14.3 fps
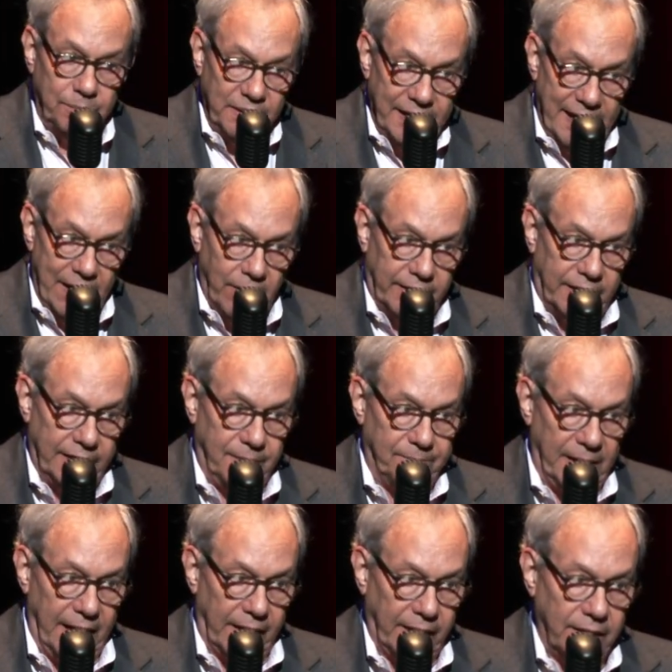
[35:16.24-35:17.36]
be arrogant
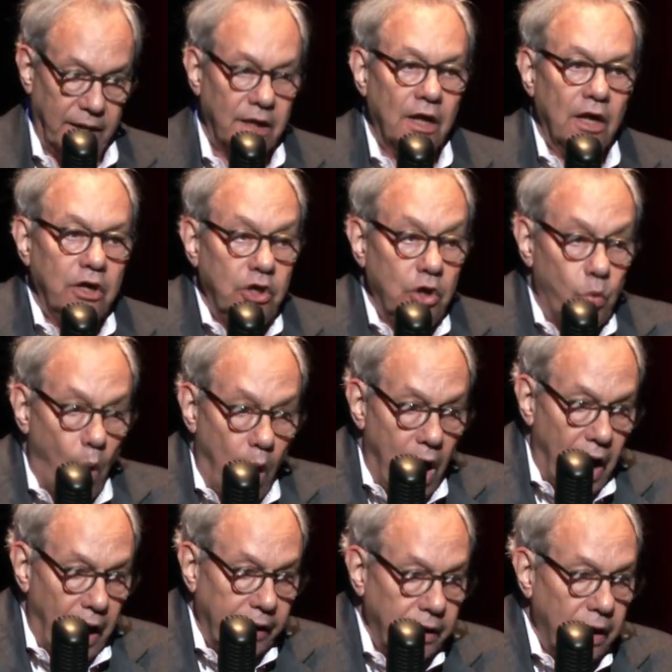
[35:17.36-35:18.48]
about it. You
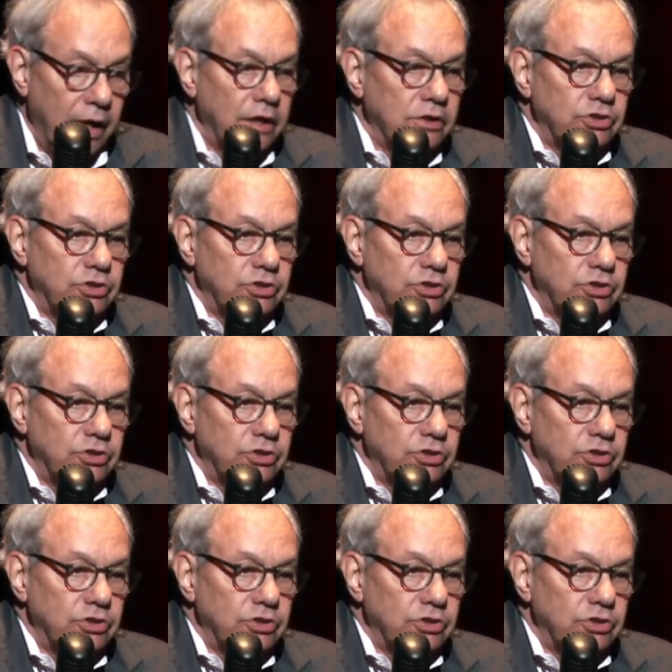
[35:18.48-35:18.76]
won,